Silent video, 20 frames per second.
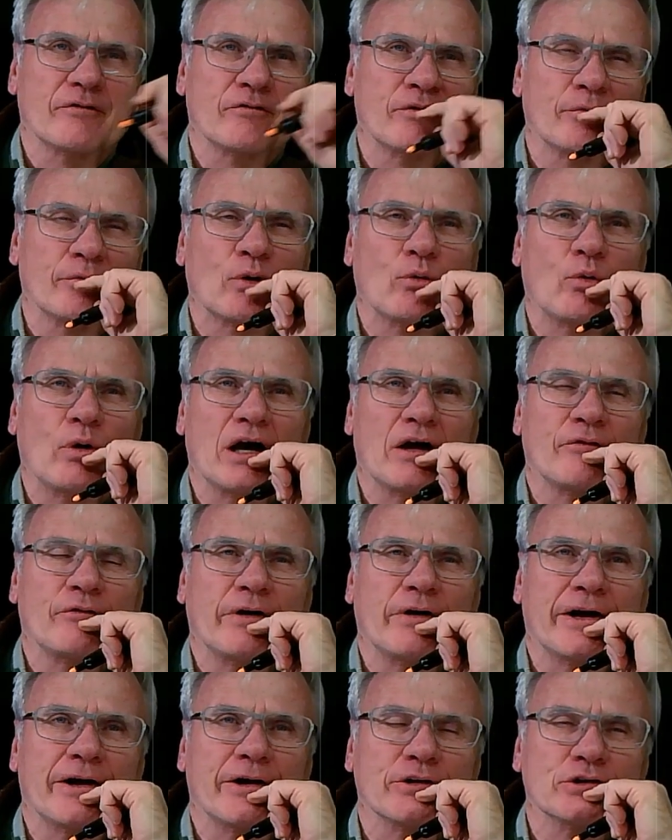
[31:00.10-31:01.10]
the
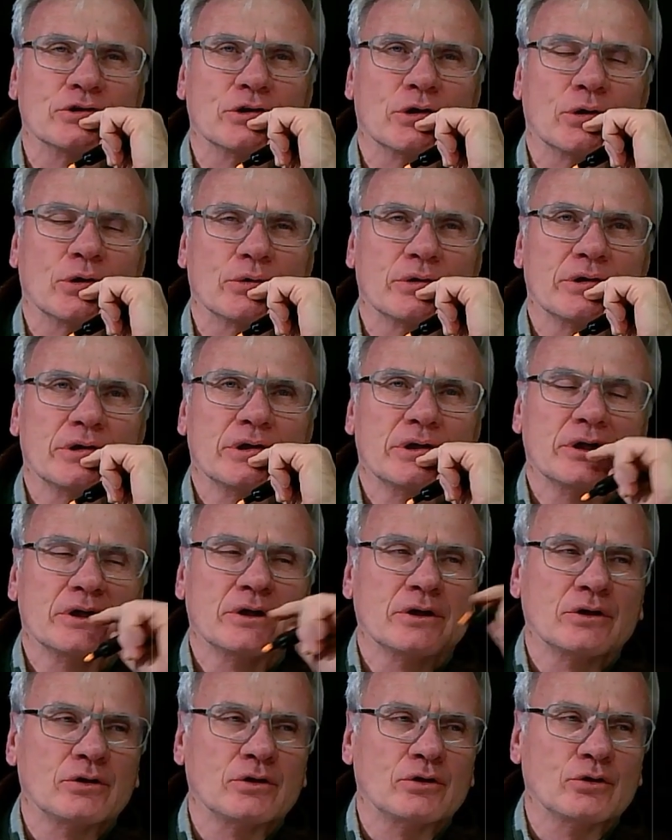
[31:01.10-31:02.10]
wildfire zone
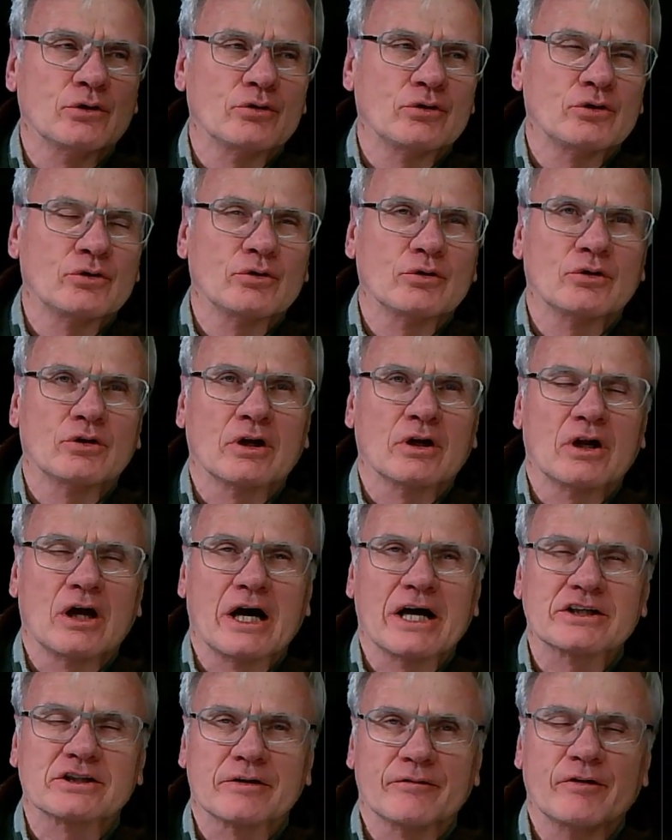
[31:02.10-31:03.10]
due to the
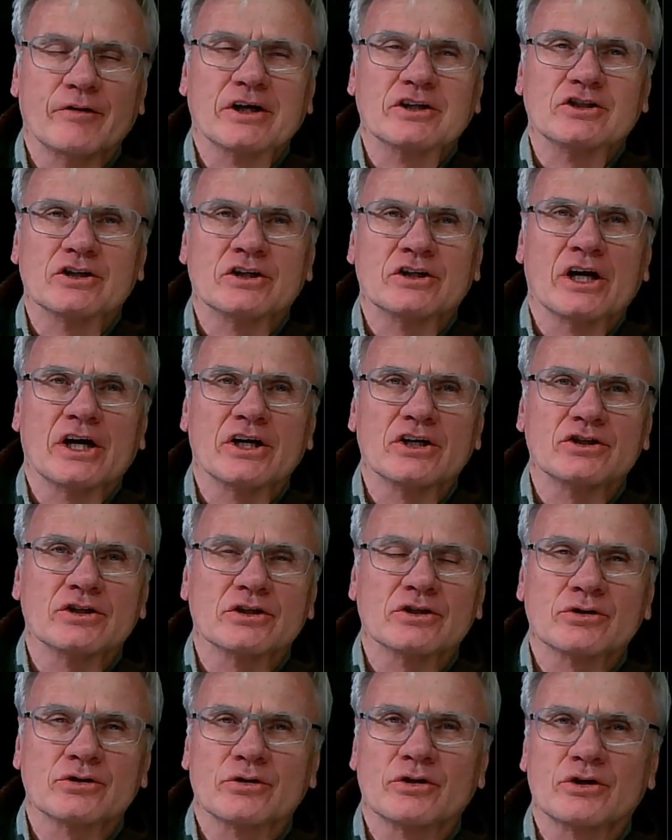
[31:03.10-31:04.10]
loss of vegetation.
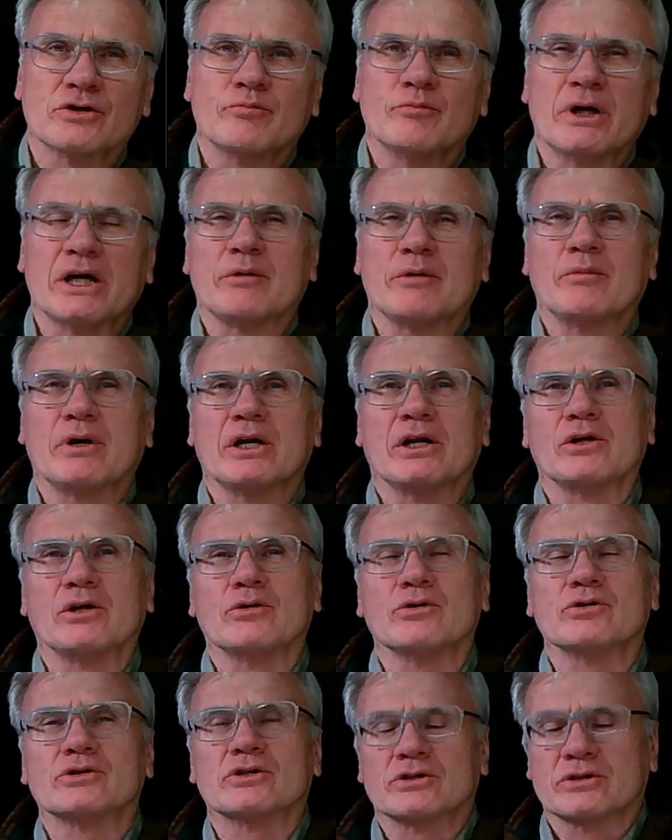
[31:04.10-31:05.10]
So there's many
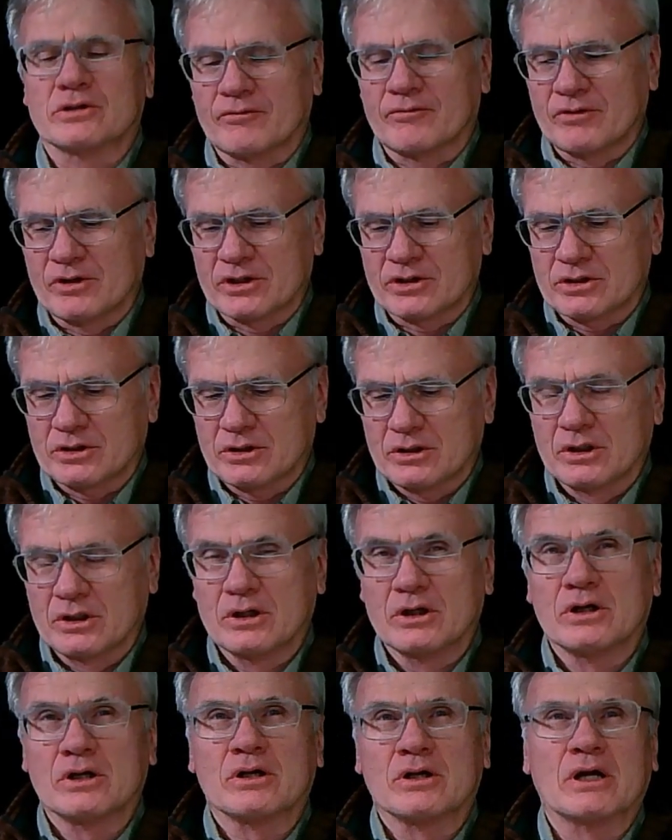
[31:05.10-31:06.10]
uses of this
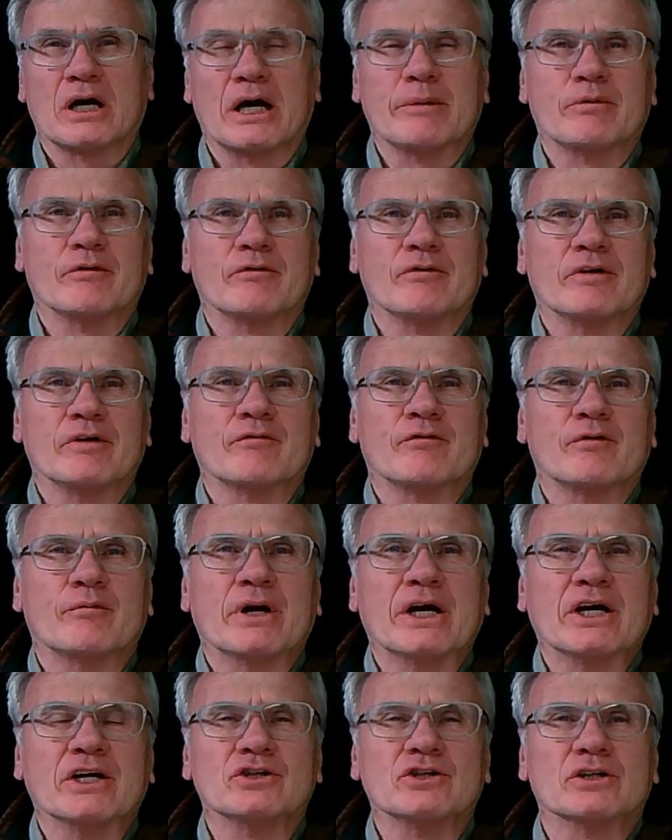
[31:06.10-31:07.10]
type of
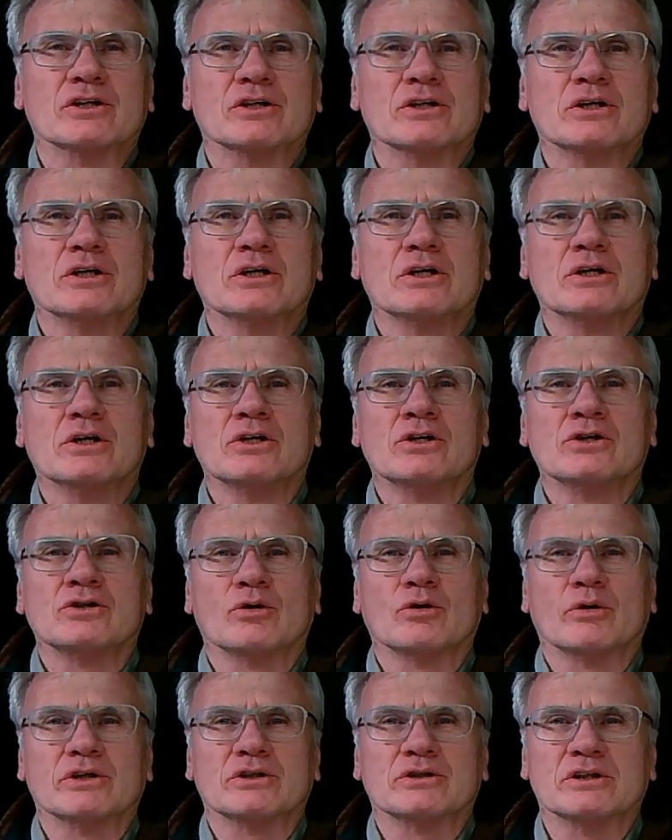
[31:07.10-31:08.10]
information.
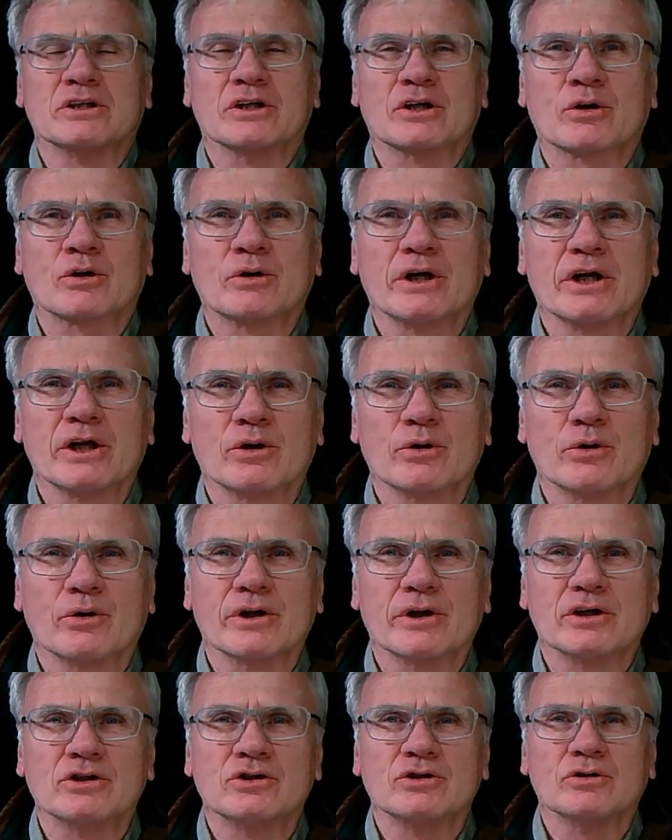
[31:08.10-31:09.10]
So it's critical
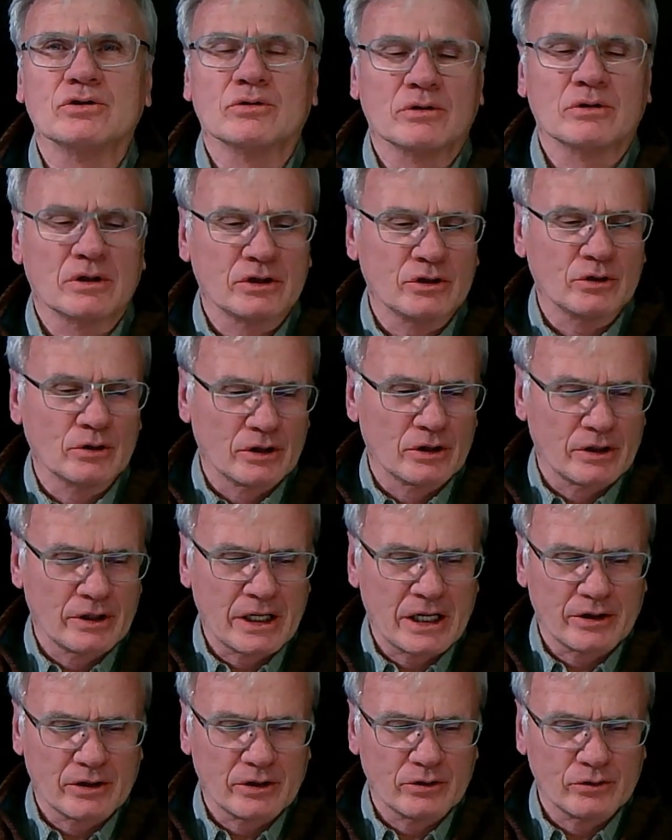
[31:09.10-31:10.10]
that you learn
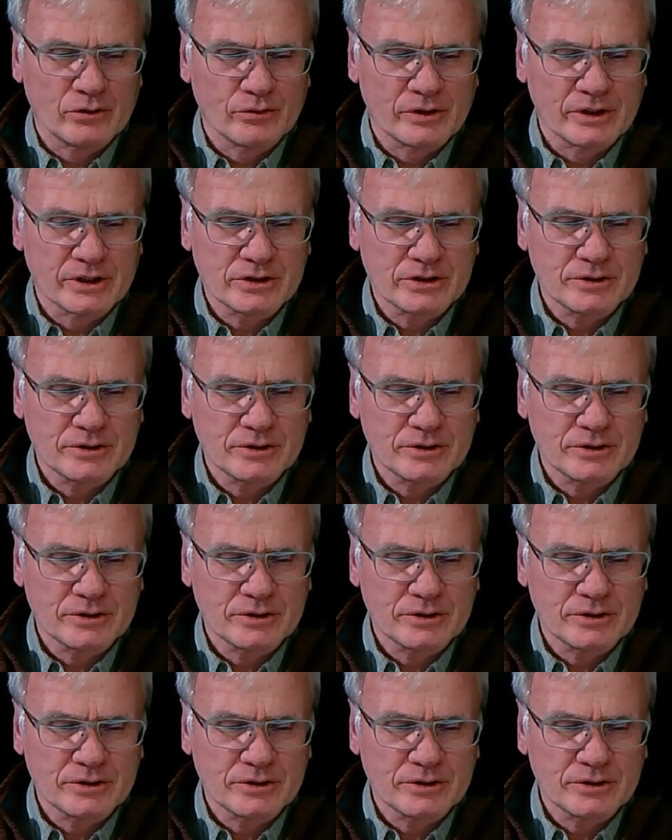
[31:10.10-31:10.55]
how to do this.